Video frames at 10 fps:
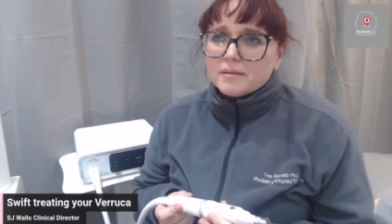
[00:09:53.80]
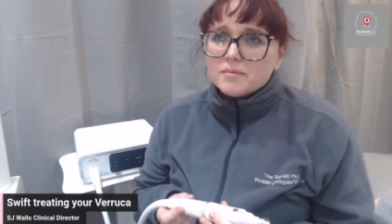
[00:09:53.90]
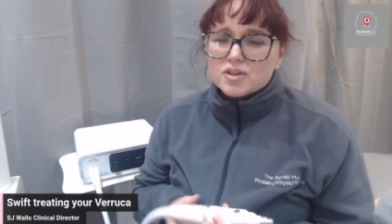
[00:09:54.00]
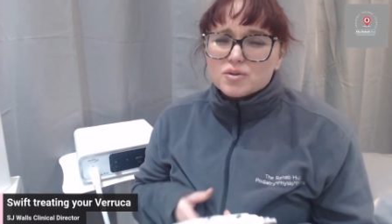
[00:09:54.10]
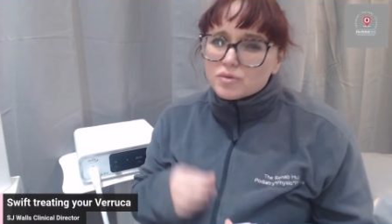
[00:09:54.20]

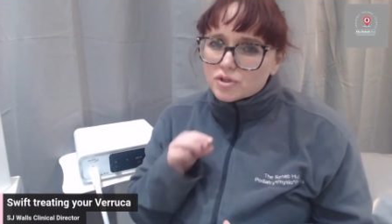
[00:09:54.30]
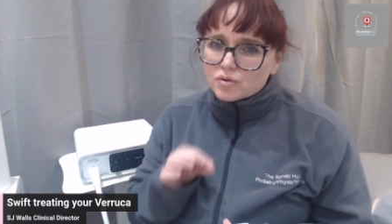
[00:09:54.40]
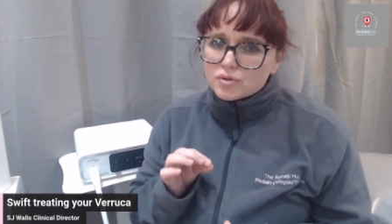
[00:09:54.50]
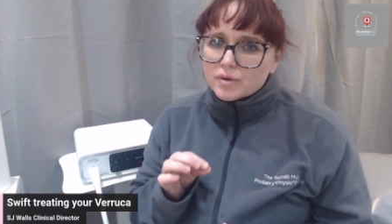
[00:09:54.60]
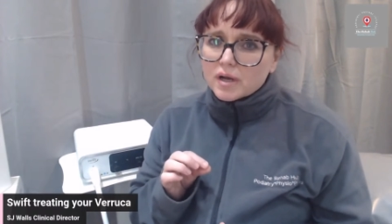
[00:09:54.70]
just so that it's
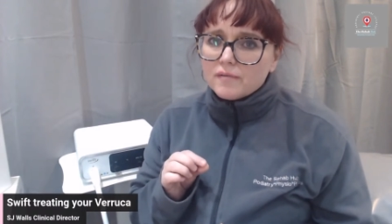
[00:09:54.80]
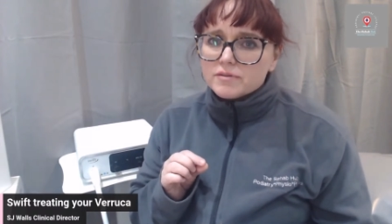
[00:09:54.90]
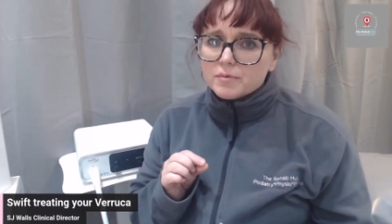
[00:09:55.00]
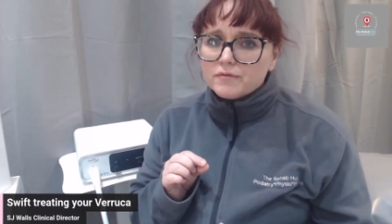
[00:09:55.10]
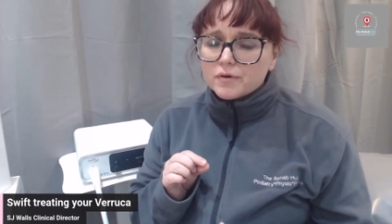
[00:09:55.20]
not too
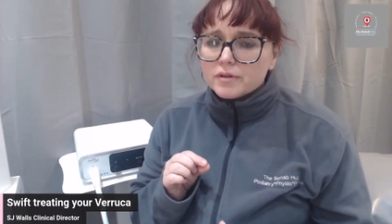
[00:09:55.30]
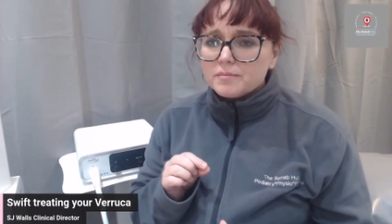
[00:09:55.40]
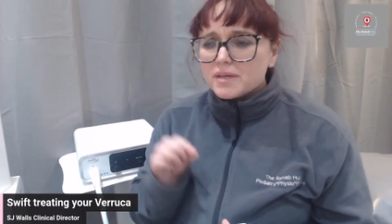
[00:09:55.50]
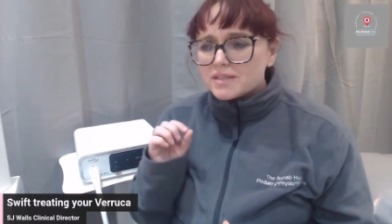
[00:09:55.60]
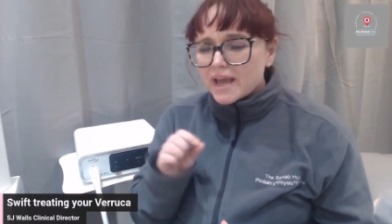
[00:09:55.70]
uncomfortable for
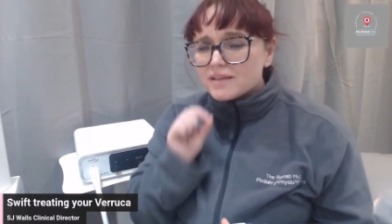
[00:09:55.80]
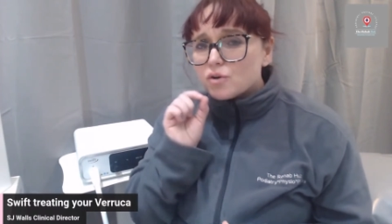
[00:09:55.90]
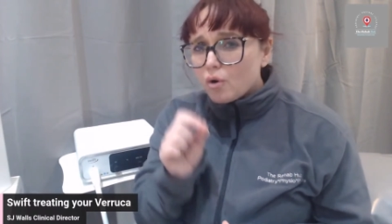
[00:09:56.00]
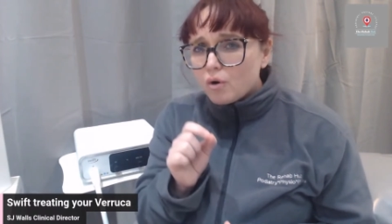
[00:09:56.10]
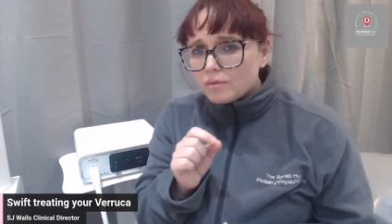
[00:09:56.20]
them, because it is
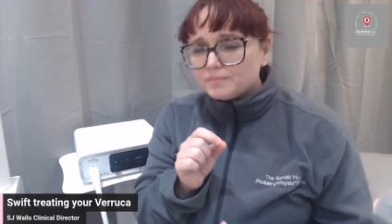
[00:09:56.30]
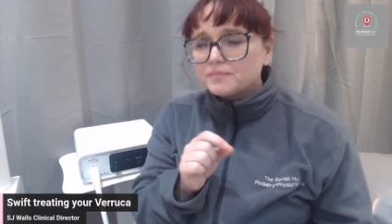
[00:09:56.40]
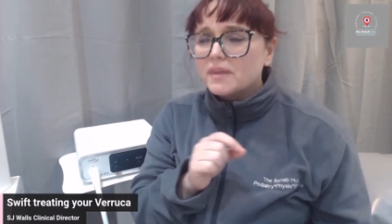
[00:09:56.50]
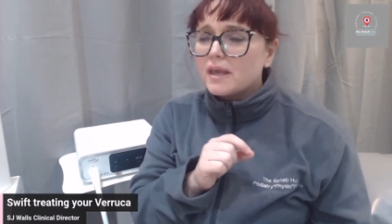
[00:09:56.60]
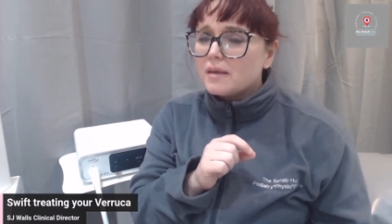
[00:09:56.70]
hot.
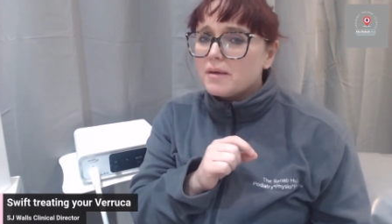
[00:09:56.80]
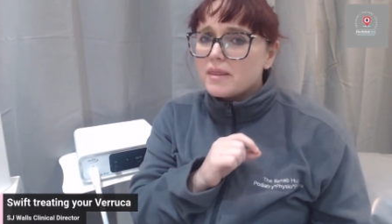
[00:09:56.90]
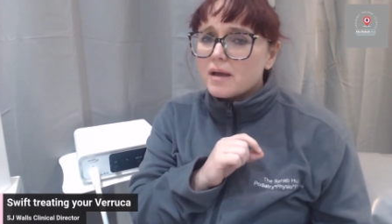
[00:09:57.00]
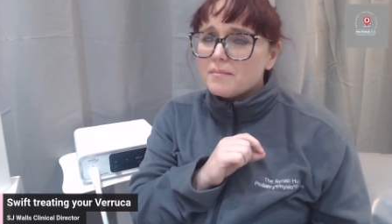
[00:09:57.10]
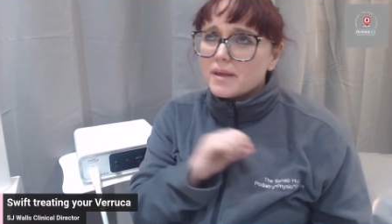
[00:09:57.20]

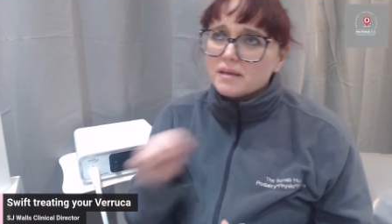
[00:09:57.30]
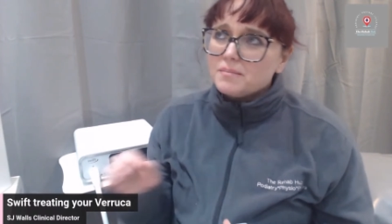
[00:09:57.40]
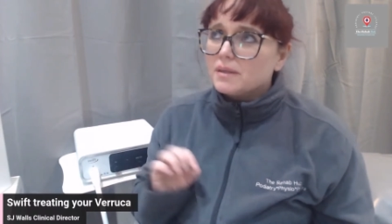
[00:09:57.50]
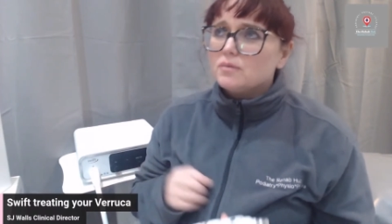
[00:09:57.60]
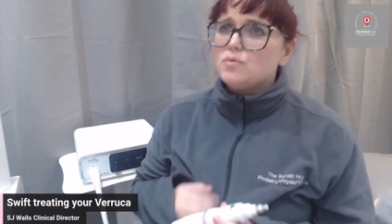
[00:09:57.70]
And that
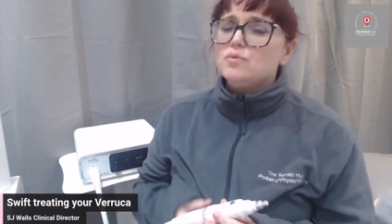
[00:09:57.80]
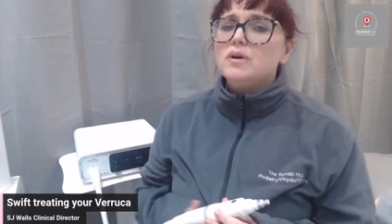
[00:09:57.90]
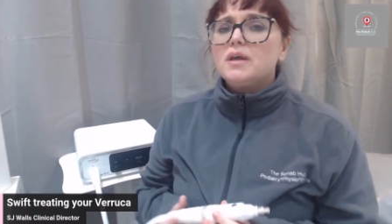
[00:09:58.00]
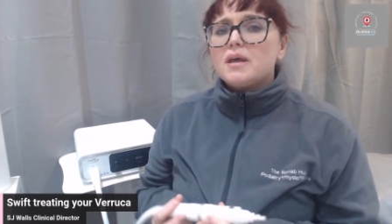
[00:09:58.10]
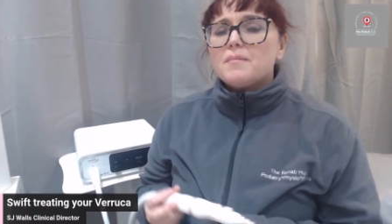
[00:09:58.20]
might be like, oh,
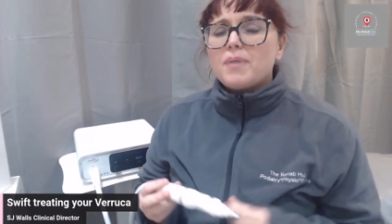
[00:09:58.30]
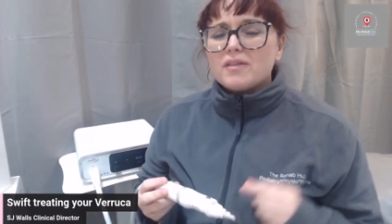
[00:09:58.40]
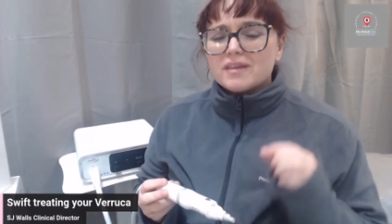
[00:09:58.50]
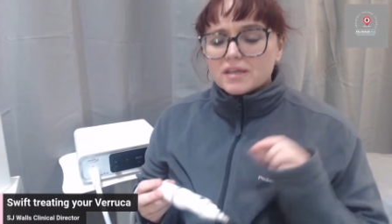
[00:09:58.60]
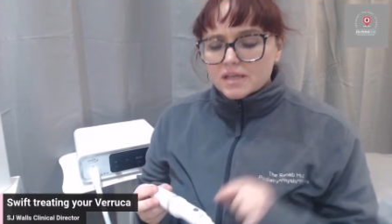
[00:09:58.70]

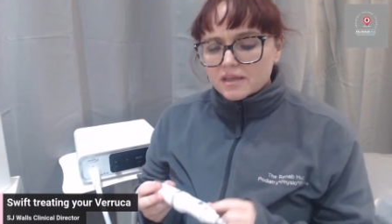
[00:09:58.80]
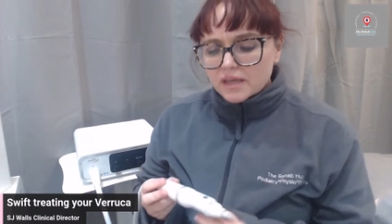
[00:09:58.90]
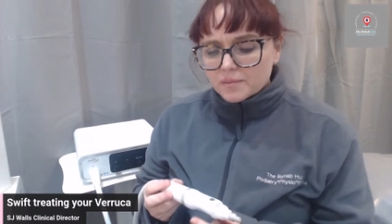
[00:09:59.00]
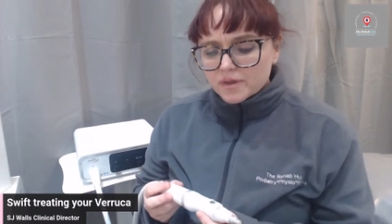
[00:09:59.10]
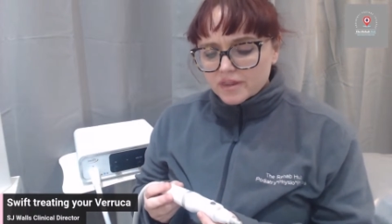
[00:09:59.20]
but the great
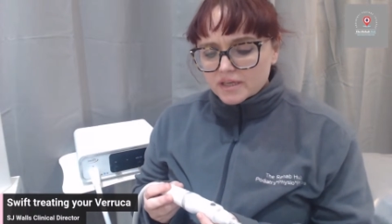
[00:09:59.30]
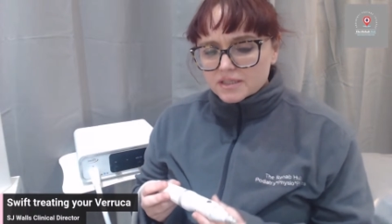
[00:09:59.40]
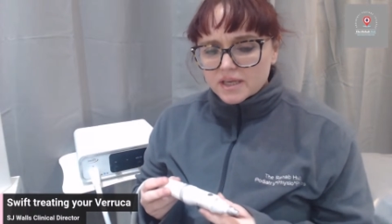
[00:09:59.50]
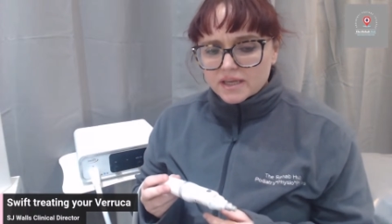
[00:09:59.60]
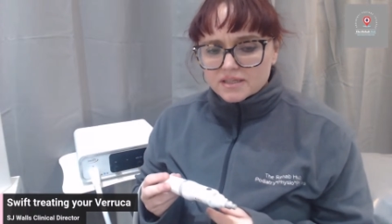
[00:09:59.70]
thing with
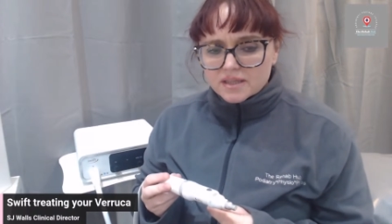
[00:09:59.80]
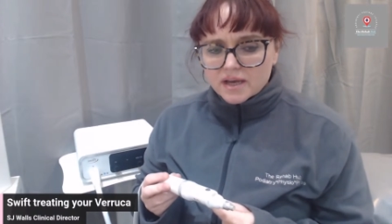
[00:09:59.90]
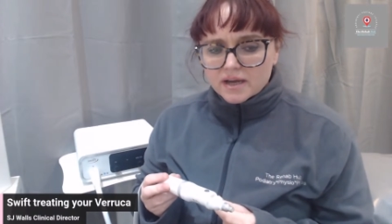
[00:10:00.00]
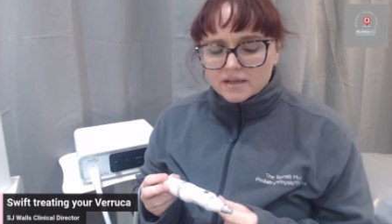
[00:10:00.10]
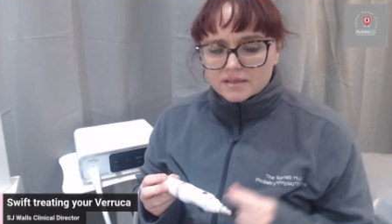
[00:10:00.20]
this is
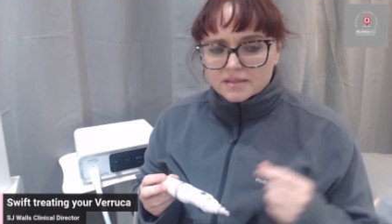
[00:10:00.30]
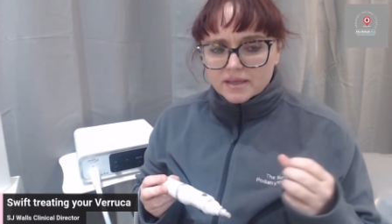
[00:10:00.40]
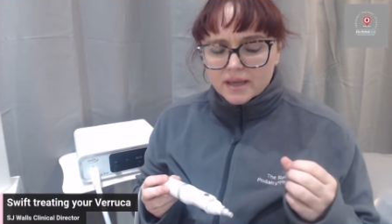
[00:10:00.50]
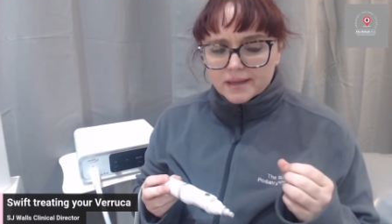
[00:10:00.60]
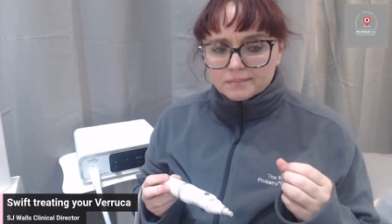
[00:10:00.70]
that
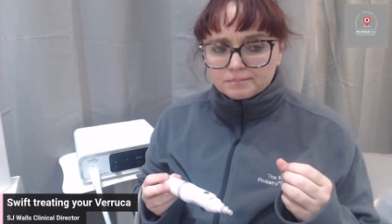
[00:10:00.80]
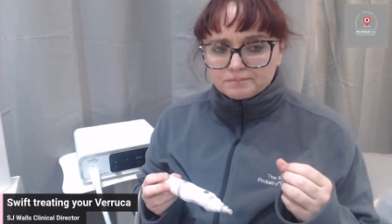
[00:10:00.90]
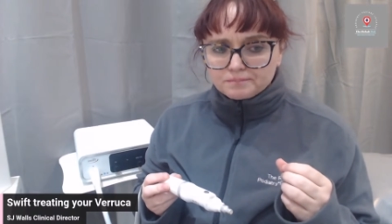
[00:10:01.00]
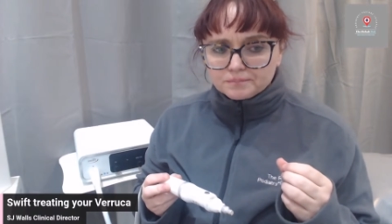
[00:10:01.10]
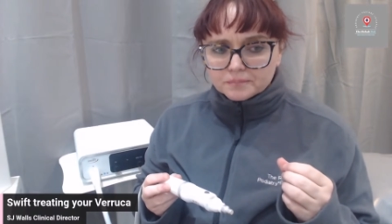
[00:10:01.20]

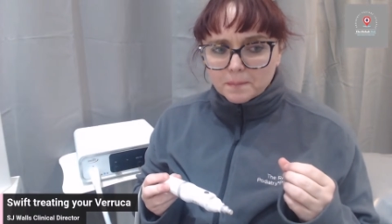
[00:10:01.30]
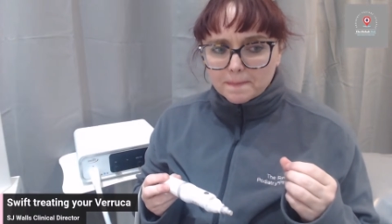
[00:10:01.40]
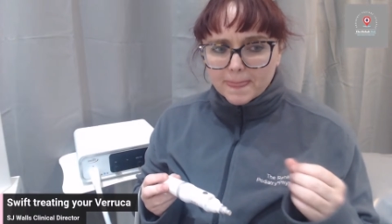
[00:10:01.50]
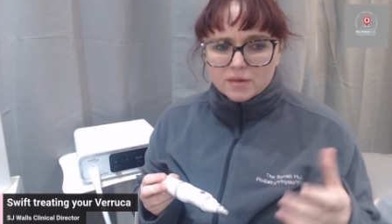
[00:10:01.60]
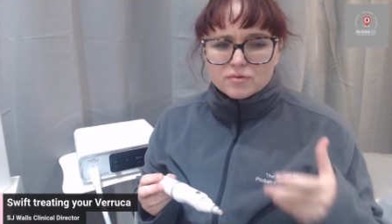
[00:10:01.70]

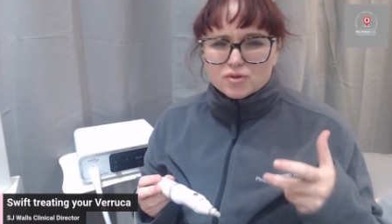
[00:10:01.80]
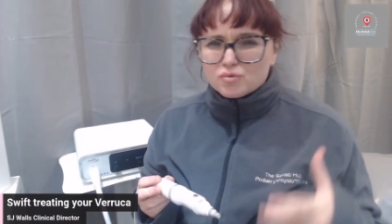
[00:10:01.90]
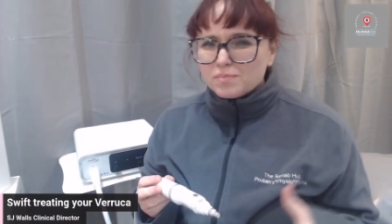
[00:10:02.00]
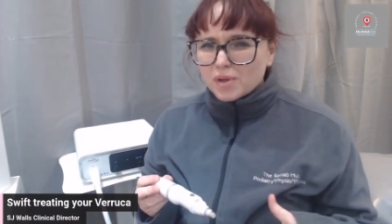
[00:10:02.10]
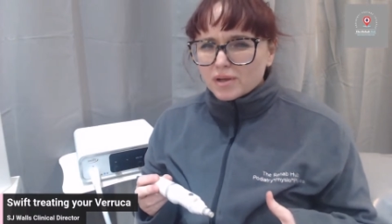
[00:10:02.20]
there's
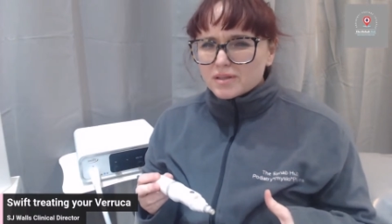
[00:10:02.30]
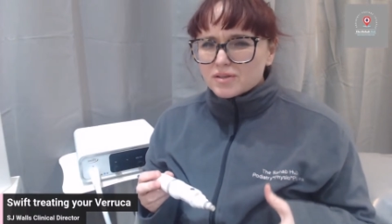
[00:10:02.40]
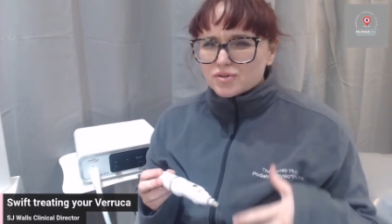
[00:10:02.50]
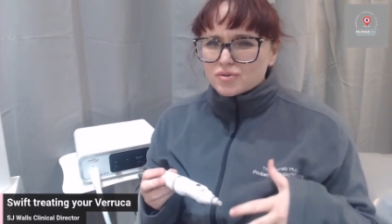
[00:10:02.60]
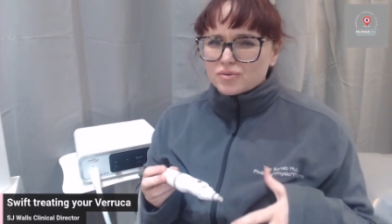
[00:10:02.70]
no blood, there's no